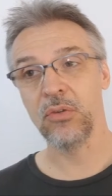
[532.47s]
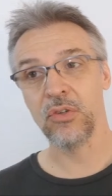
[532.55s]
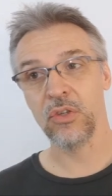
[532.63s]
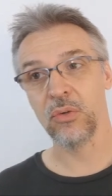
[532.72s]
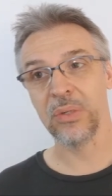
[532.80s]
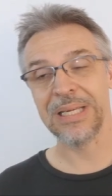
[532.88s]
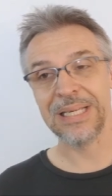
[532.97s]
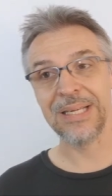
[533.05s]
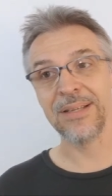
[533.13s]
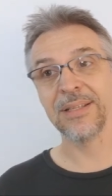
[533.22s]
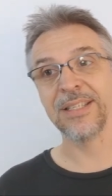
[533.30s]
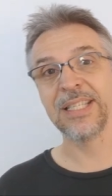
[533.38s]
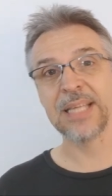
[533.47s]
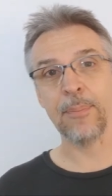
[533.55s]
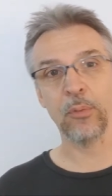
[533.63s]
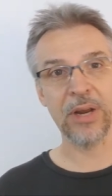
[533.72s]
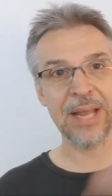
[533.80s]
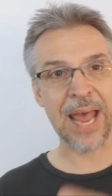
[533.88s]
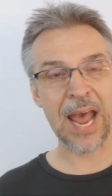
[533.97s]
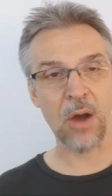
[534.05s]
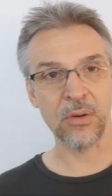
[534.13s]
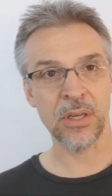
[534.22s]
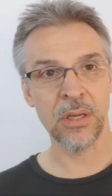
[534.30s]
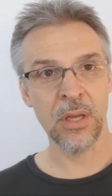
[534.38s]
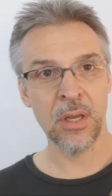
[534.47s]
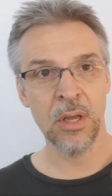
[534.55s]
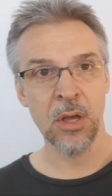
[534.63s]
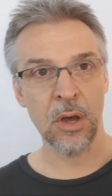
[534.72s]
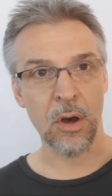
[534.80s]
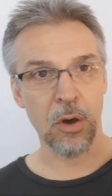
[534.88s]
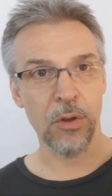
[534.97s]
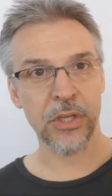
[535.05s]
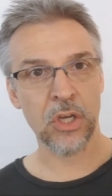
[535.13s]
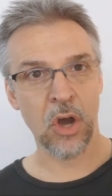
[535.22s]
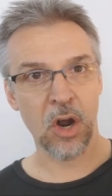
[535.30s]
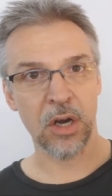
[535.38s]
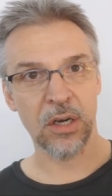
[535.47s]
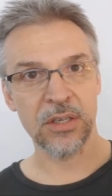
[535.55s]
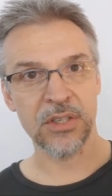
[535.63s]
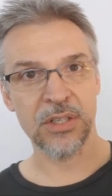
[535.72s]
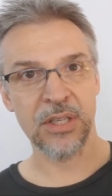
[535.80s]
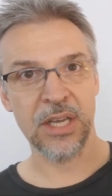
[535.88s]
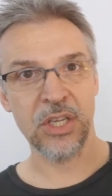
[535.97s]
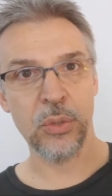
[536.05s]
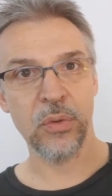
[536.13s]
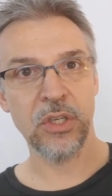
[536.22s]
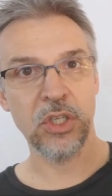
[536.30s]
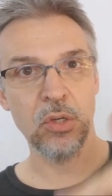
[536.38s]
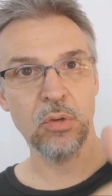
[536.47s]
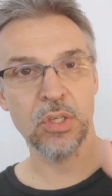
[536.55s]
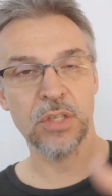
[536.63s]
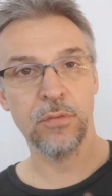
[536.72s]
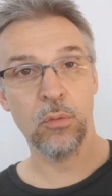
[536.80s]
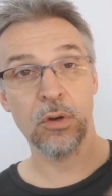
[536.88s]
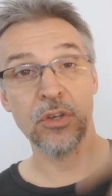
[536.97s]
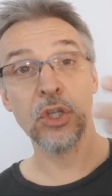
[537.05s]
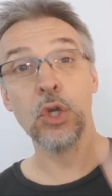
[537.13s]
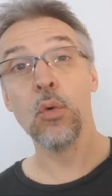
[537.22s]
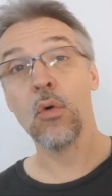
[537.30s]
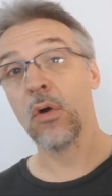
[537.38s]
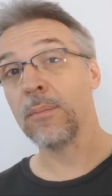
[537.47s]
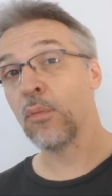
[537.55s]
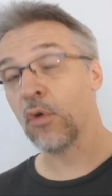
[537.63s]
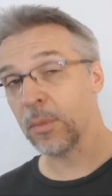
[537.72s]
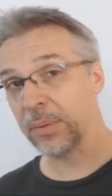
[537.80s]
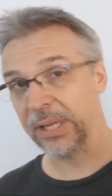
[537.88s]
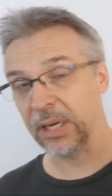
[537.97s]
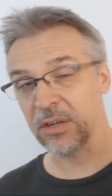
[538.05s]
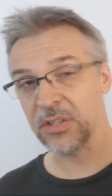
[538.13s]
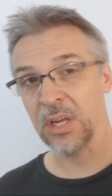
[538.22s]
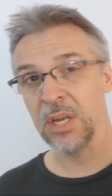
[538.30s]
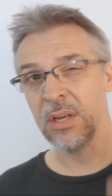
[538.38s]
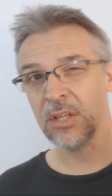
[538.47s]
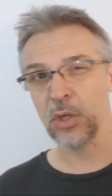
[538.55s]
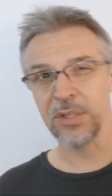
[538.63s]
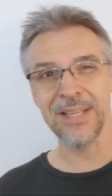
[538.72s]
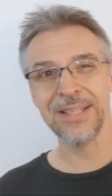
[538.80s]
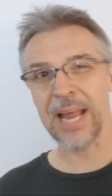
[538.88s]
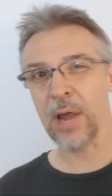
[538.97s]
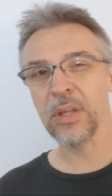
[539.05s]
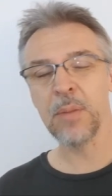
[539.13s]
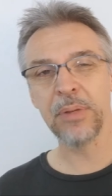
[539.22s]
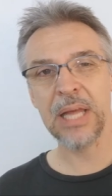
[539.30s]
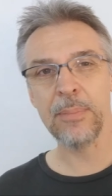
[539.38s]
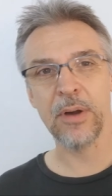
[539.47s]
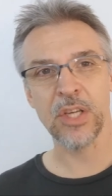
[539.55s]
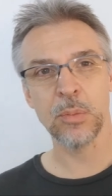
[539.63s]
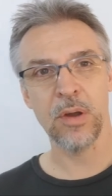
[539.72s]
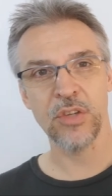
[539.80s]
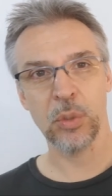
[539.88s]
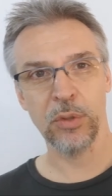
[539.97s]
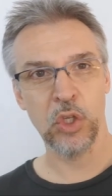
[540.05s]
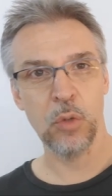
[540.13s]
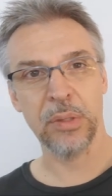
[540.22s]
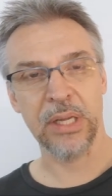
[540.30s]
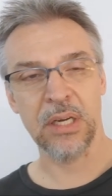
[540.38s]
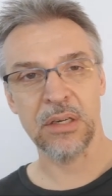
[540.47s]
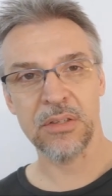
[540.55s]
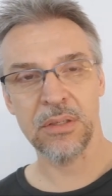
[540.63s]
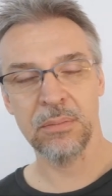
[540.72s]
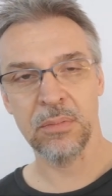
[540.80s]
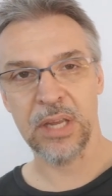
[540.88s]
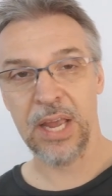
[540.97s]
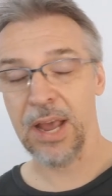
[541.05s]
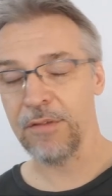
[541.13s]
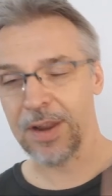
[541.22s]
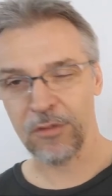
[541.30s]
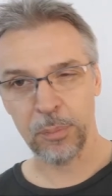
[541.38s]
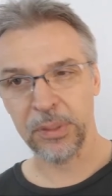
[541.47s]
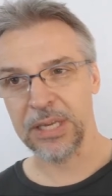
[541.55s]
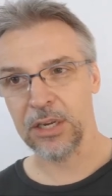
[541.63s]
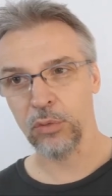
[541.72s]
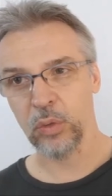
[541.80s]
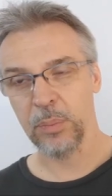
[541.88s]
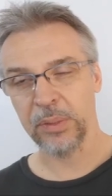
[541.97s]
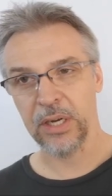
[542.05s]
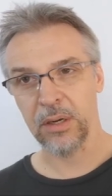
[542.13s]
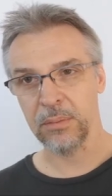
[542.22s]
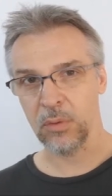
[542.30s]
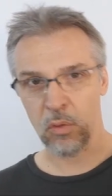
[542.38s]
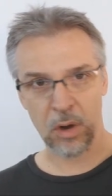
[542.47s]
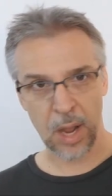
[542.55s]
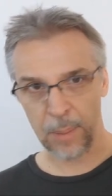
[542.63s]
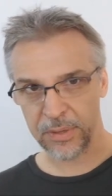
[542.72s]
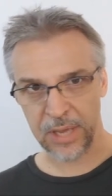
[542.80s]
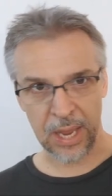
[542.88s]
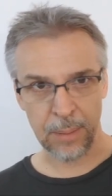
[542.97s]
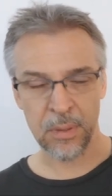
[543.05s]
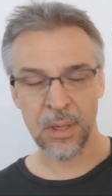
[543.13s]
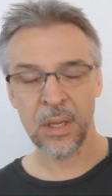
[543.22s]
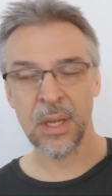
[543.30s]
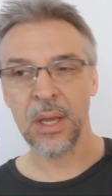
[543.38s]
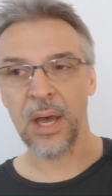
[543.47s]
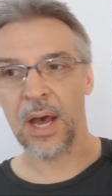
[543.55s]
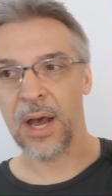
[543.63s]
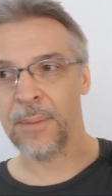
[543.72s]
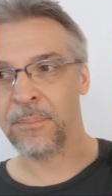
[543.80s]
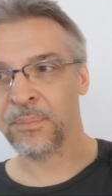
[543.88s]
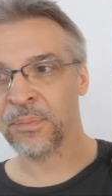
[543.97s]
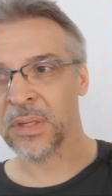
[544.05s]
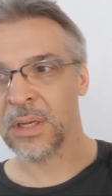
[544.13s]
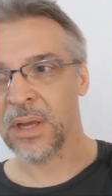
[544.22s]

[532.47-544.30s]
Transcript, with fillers: to do is separate out all the cards that you would use for two or more players. So since I only play Boss Monster with two players, okay, I've never played a three player or up game. Um,